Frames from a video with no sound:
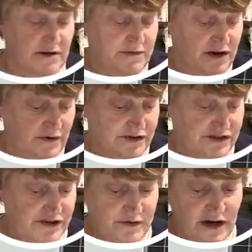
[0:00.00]
I'm known
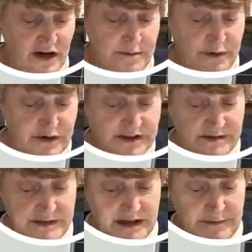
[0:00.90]
to put
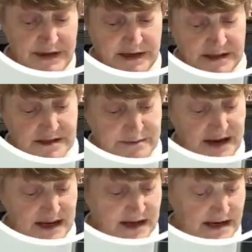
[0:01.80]
some little pieces
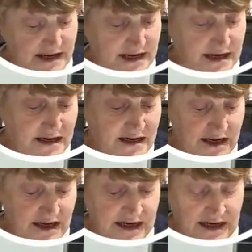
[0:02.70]
back in here
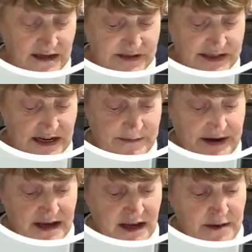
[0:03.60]
in a little cello
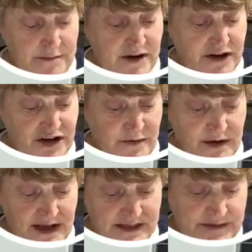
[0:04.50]
bag, but I know
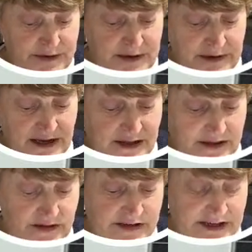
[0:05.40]
I had some people here
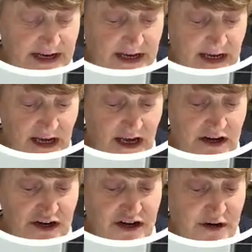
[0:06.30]
the other day
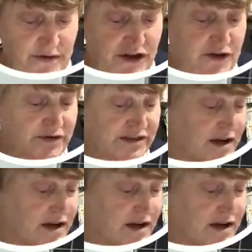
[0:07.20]
and I know we used